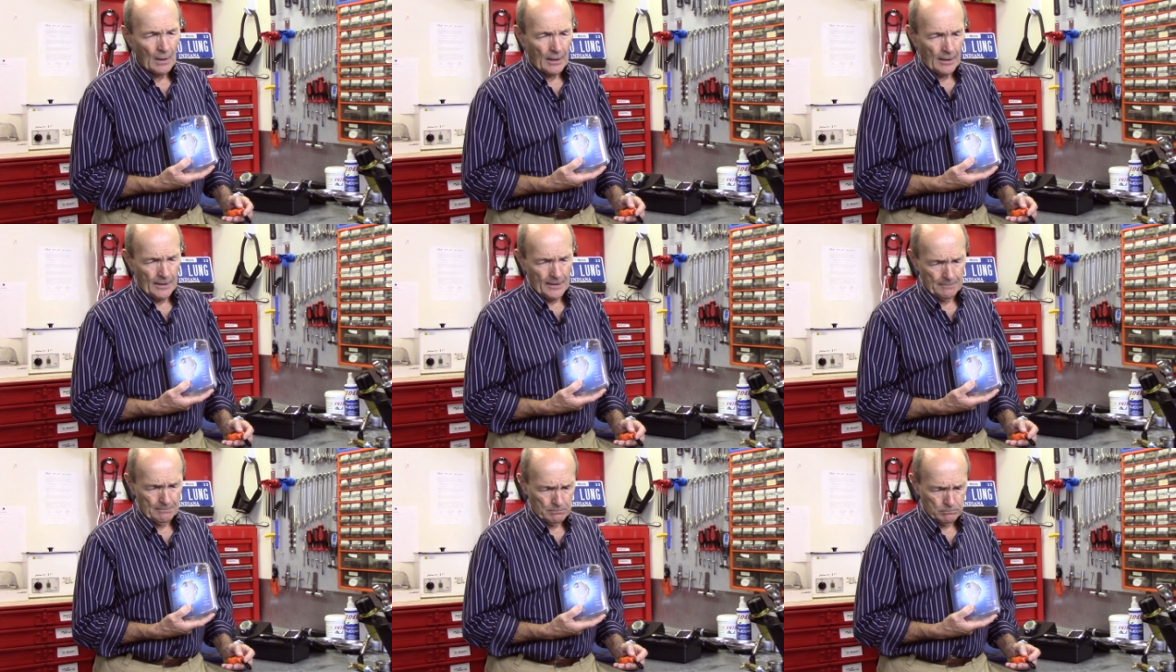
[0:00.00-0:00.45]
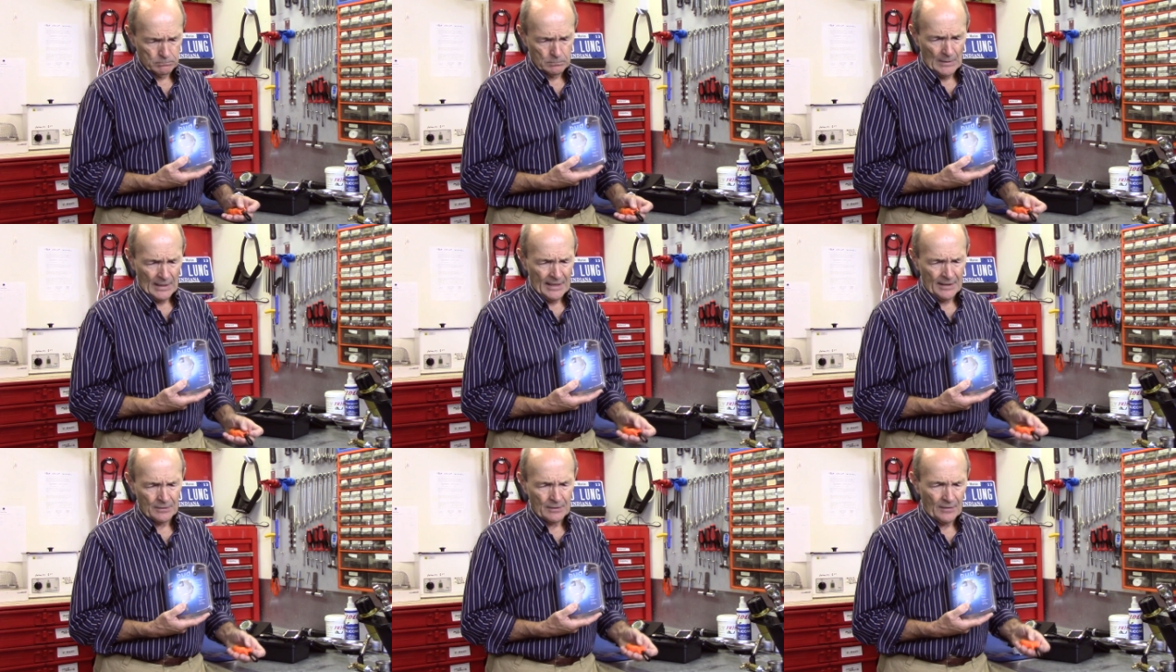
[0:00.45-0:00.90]
uh,
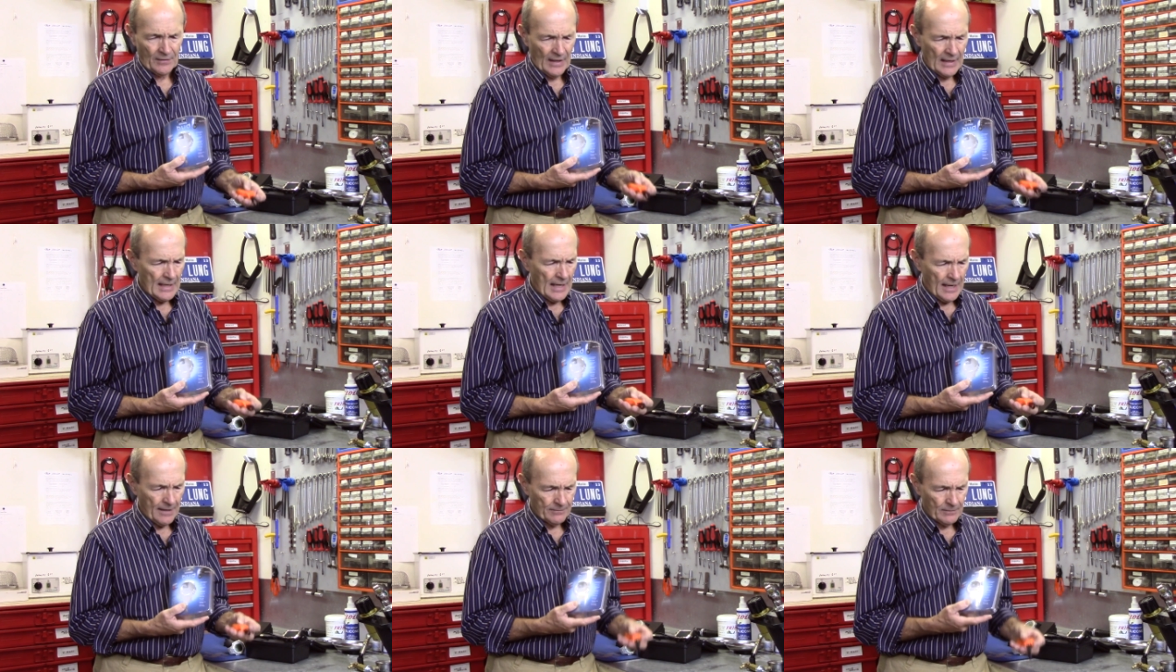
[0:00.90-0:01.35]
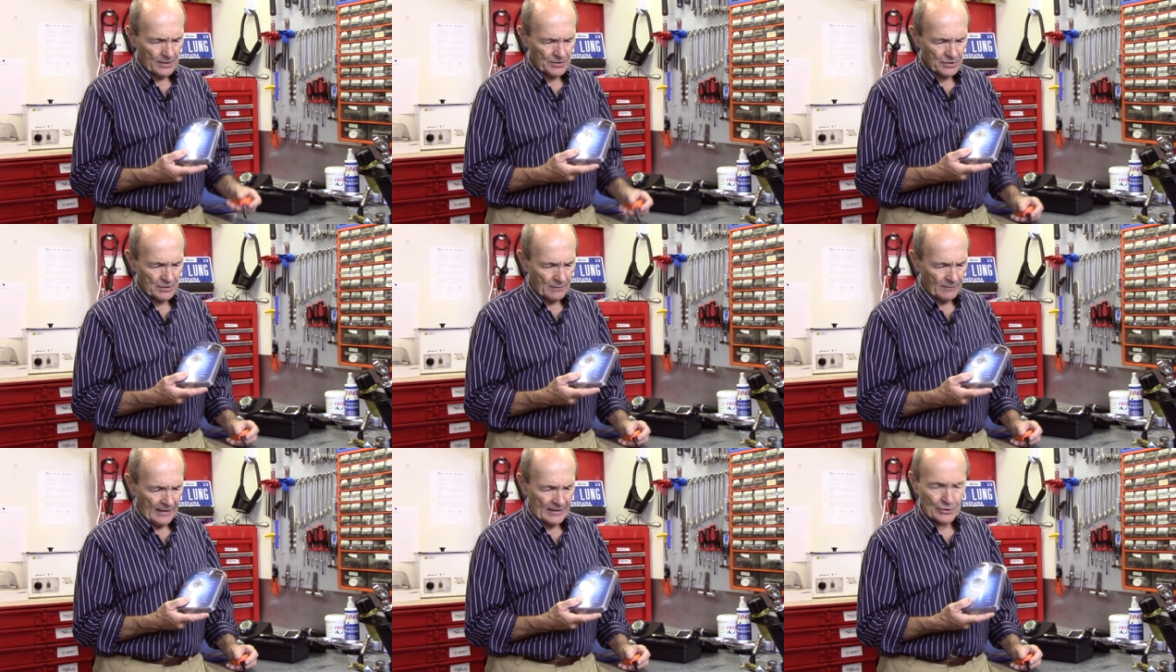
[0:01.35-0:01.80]
and they have
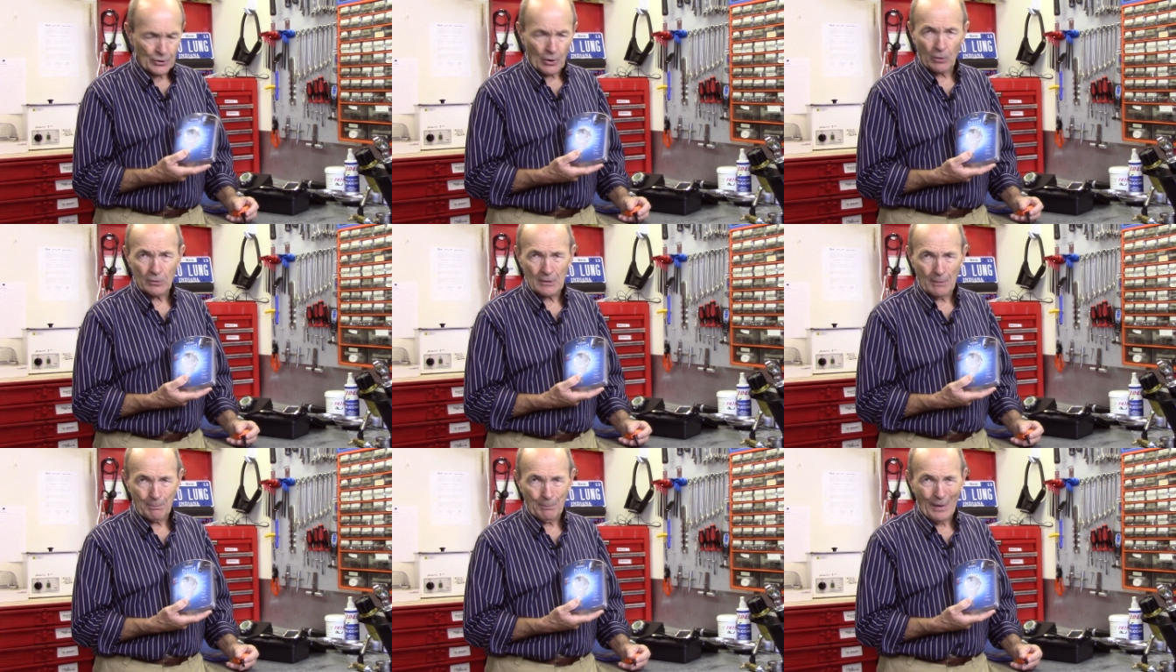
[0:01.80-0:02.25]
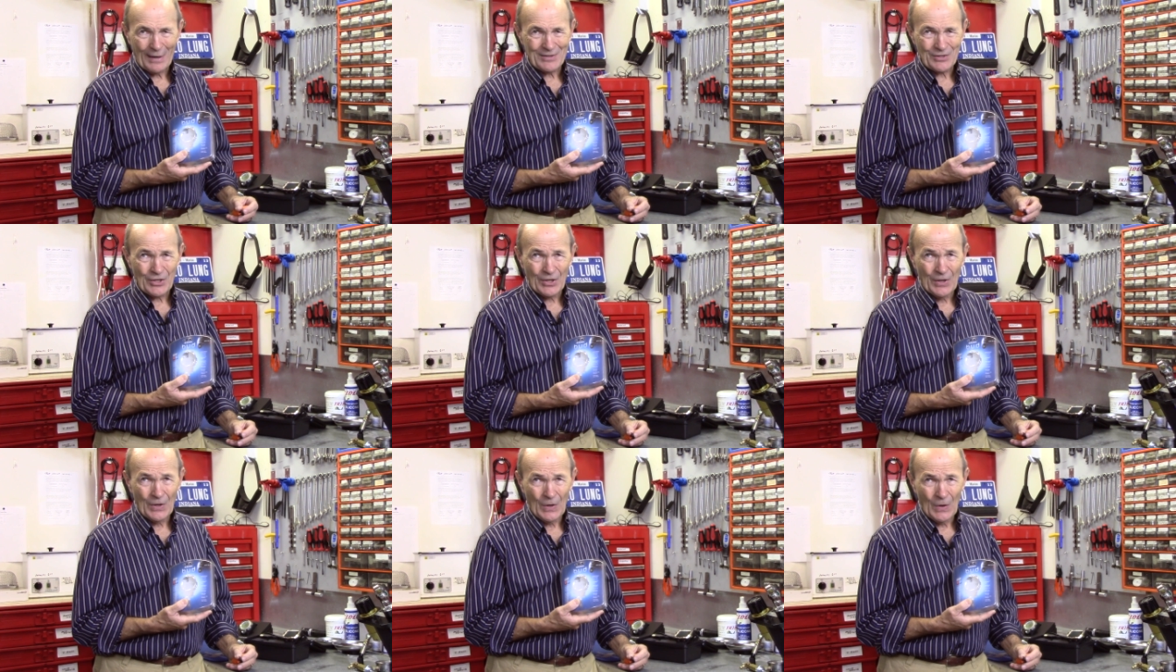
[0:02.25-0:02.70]
this device called the
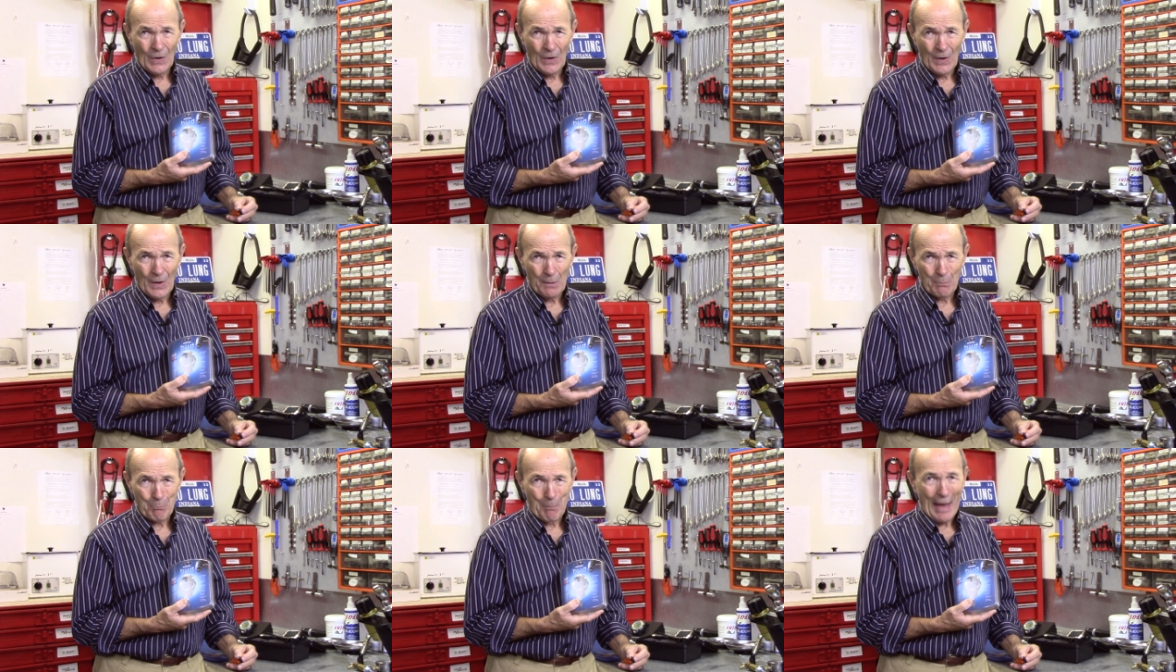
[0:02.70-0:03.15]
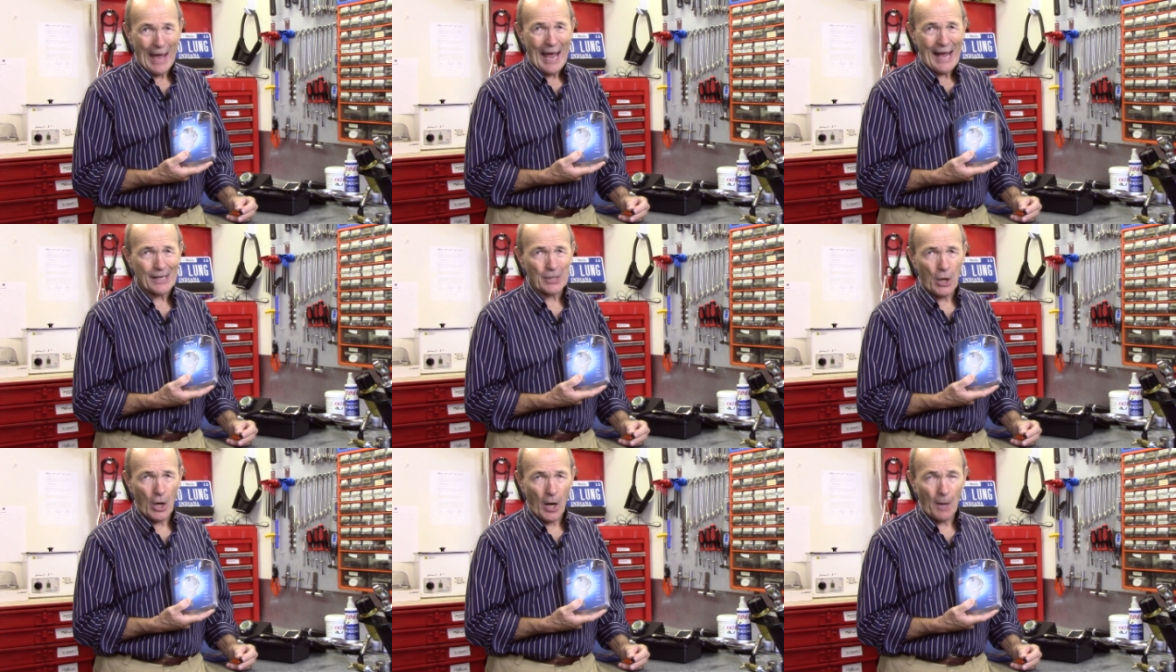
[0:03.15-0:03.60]
Bud
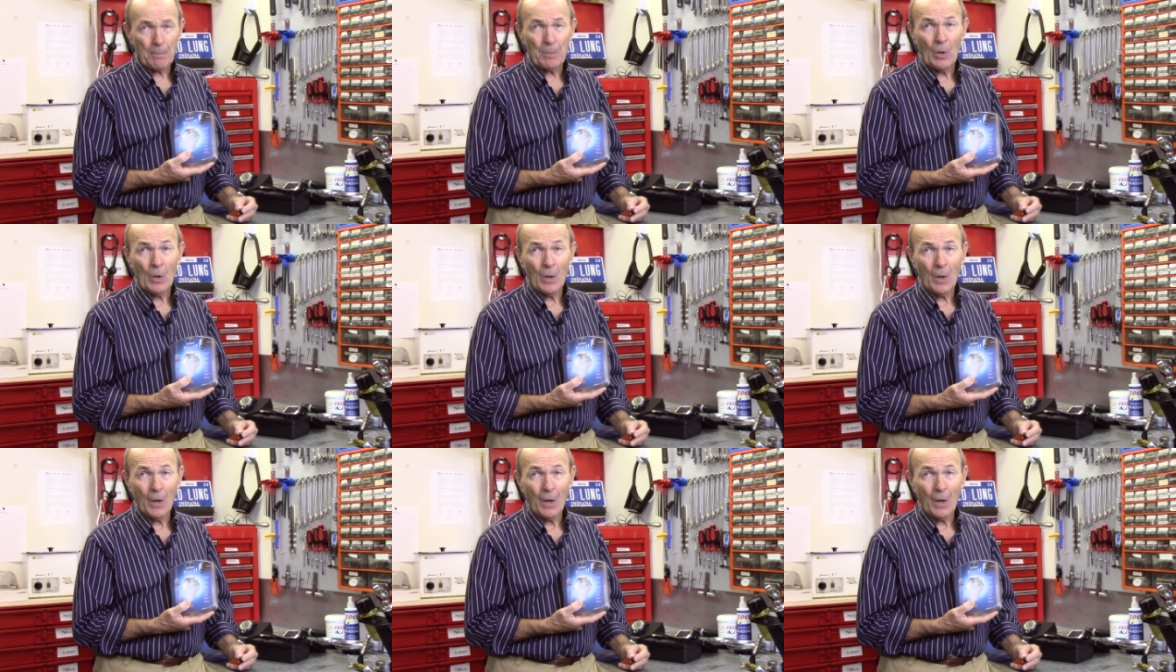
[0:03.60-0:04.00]
Backup